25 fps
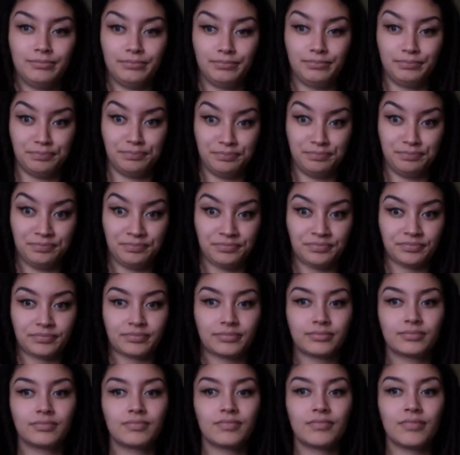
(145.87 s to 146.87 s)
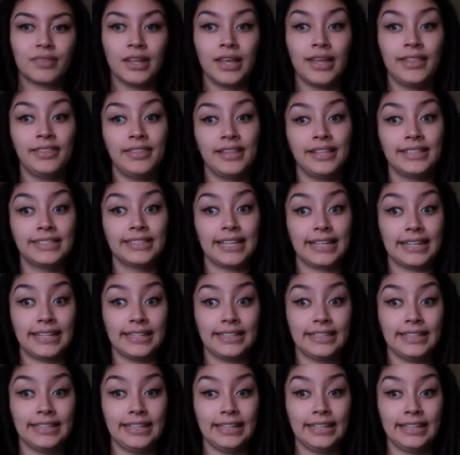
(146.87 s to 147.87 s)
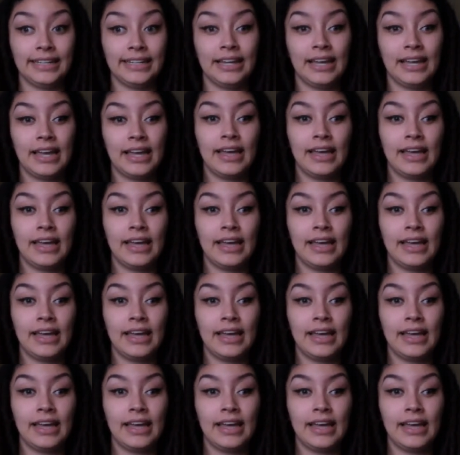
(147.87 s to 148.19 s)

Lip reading: And then secondly,